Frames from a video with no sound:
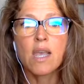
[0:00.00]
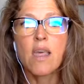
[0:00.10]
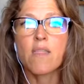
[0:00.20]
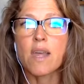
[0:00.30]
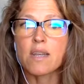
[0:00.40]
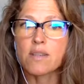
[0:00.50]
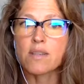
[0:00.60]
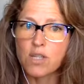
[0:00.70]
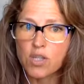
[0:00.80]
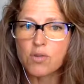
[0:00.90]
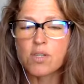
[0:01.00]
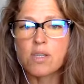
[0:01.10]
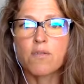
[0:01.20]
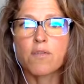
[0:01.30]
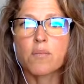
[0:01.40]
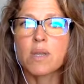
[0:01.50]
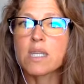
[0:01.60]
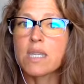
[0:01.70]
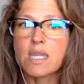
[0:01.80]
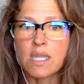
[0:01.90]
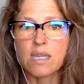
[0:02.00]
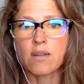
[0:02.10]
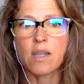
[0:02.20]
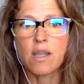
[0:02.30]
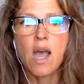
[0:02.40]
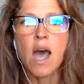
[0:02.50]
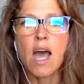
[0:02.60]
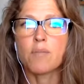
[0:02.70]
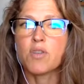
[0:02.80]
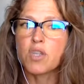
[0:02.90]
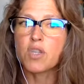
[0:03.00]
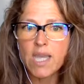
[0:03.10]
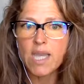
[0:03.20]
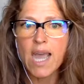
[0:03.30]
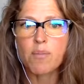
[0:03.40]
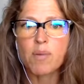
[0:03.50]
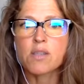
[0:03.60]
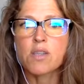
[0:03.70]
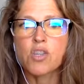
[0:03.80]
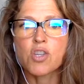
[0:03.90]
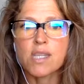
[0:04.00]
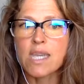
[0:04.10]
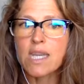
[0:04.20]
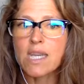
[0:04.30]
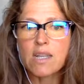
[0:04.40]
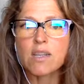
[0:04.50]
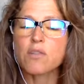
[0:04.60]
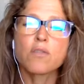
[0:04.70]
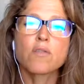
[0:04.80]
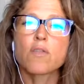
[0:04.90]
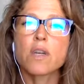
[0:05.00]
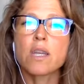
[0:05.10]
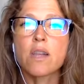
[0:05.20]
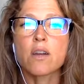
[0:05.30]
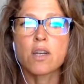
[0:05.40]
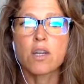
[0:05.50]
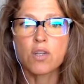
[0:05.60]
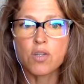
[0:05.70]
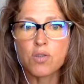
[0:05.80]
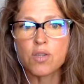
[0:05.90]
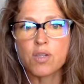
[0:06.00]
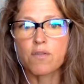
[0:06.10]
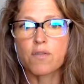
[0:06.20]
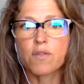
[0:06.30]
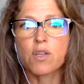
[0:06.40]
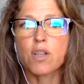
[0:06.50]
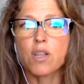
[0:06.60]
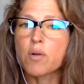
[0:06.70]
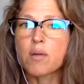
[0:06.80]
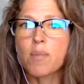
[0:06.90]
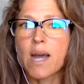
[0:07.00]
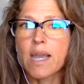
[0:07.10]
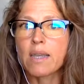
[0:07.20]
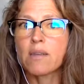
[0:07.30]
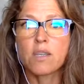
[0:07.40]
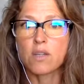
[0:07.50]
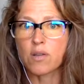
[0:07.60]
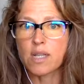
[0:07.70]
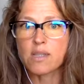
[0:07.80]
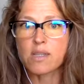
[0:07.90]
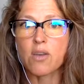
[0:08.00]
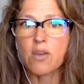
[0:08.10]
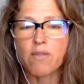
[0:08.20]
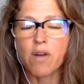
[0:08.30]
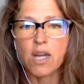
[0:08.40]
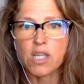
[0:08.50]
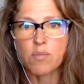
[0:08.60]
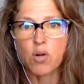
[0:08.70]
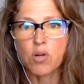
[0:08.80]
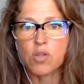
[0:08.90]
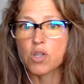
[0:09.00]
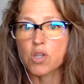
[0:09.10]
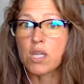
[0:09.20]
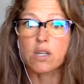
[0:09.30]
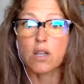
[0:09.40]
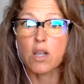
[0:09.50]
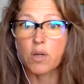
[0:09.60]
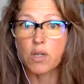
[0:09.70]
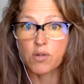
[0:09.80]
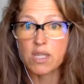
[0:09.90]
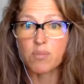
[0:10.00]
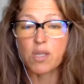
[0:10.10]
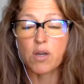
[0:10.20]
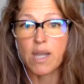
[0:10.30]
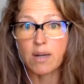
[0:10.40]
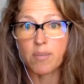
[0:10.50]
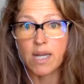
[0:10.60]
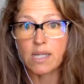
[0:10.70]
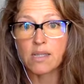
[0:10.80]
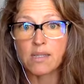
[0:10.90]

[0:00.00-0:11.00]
that is conducive for me to heal. I'm doing habits such as eating gluten free that are conducive to lower my, you know, let's say you have a Hashimoto's and you need to lower your TPO antibodies.